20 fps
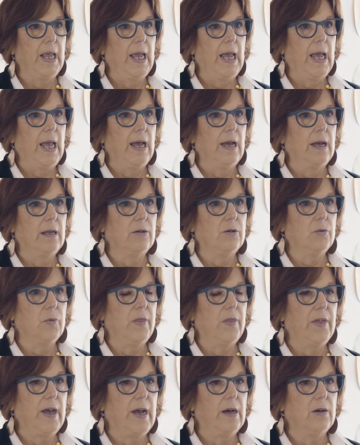and
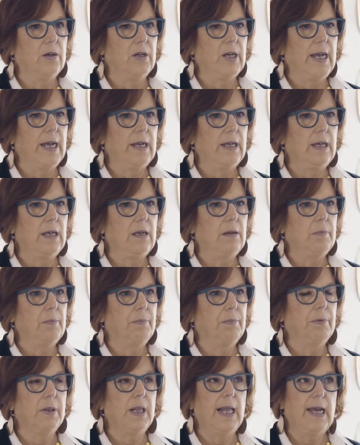without any
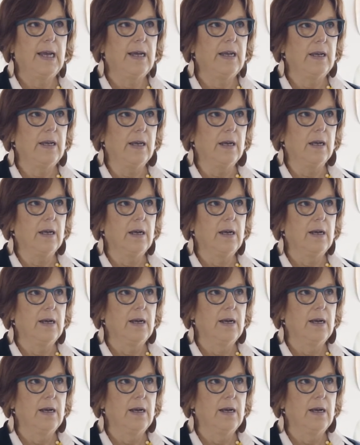planning,